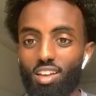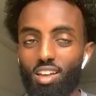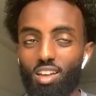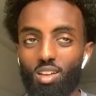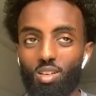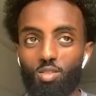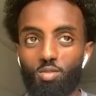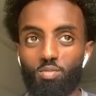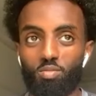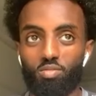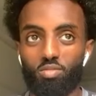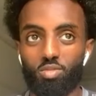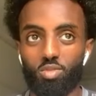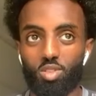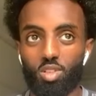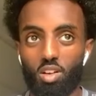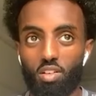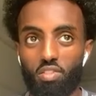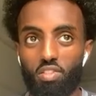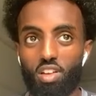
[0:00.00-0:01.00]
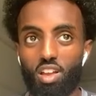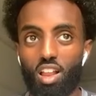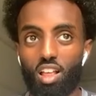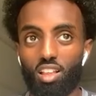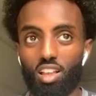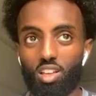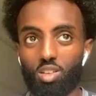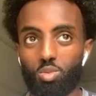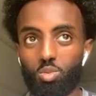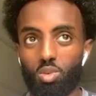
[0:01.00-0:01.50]
And um, so I feel
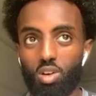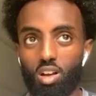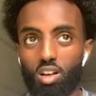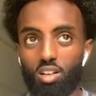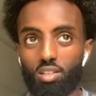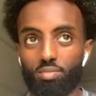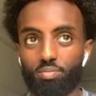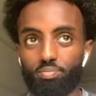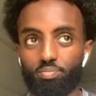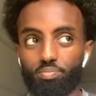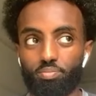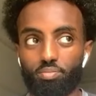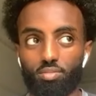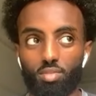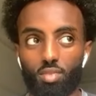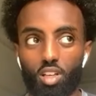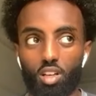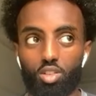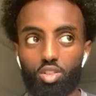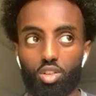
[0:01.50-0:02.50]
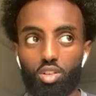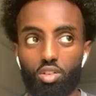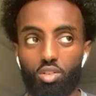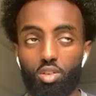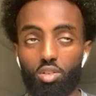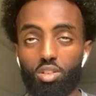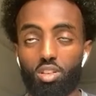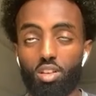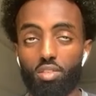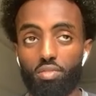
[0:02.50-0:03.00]
like that's what I should
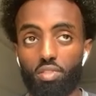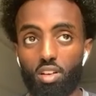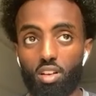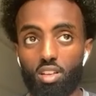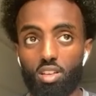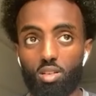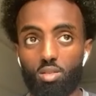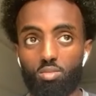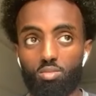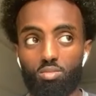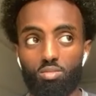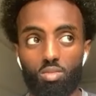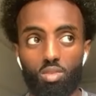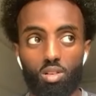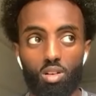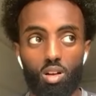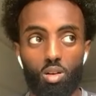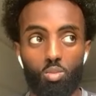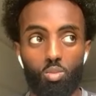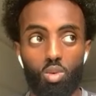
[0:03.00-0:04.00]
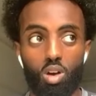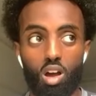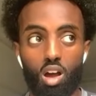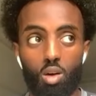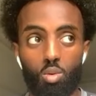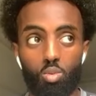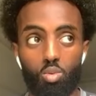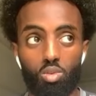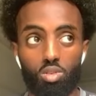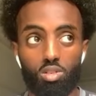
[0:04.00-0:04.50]
have done differently and, and
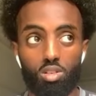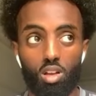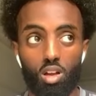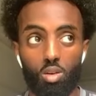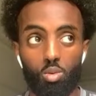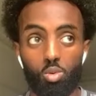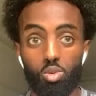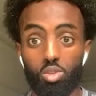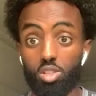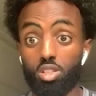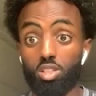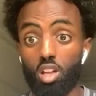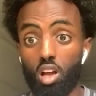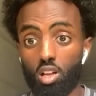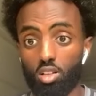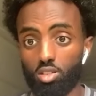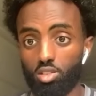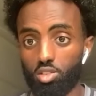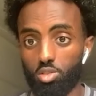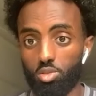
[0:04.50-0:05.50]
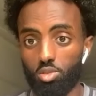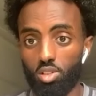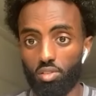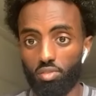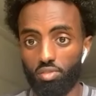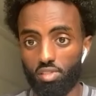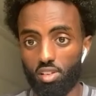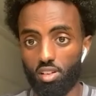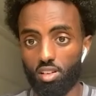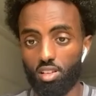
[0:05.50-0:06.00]
what I would I would start to do
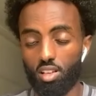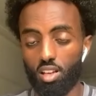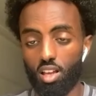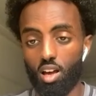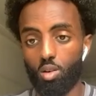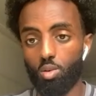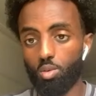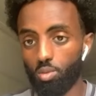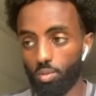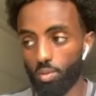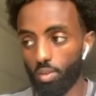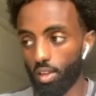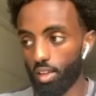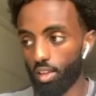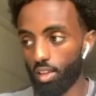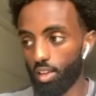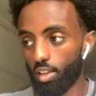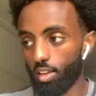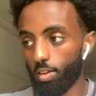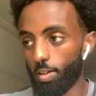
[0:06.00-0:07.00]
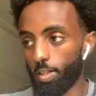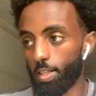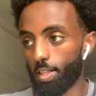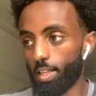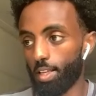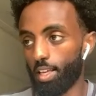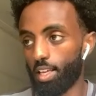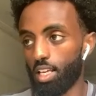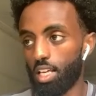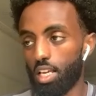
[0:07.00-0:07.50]
differently now
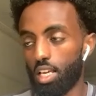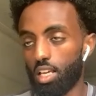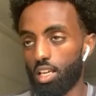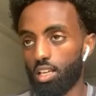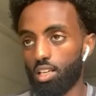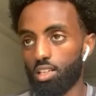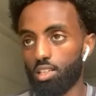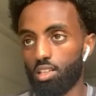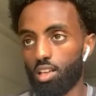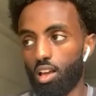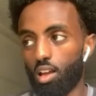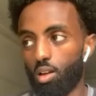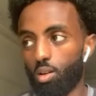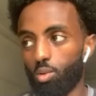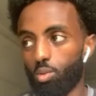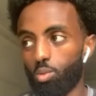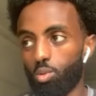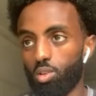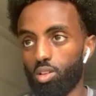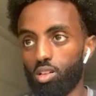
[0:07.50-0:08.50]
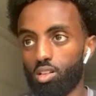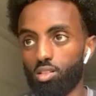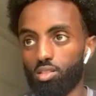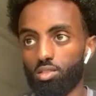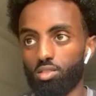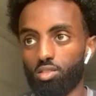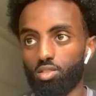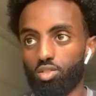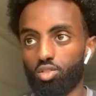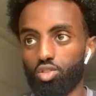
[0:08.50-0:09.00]
is I
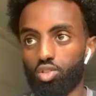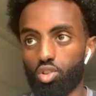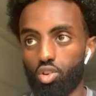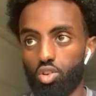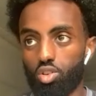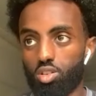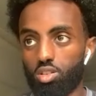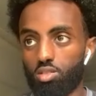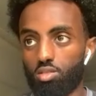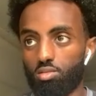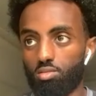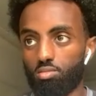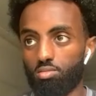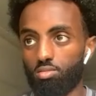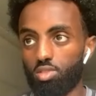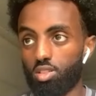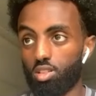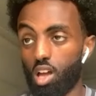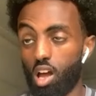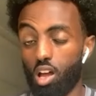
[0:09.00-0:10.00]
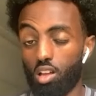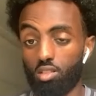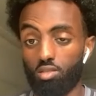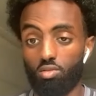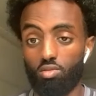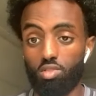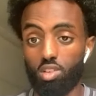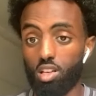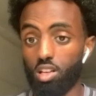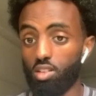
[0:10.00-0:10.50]
will just start
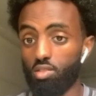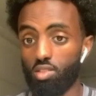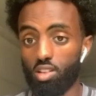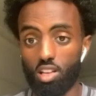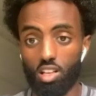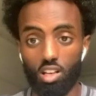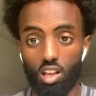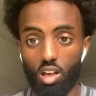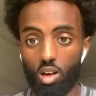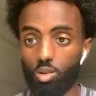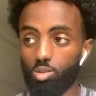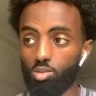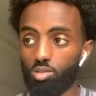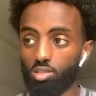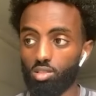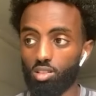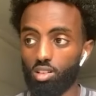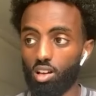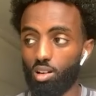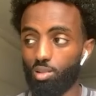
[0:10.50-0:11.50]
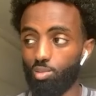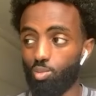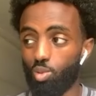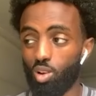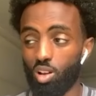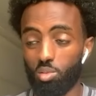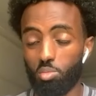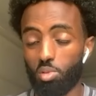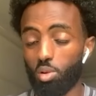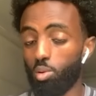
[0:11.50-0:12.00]
really, really low and
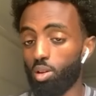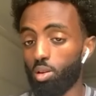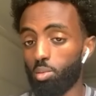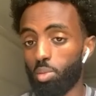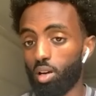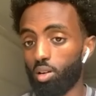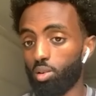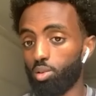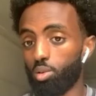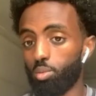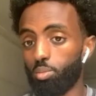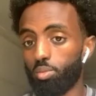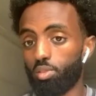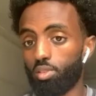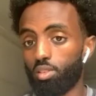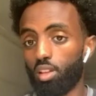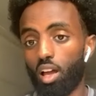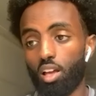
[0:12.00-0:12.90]
work my way back up.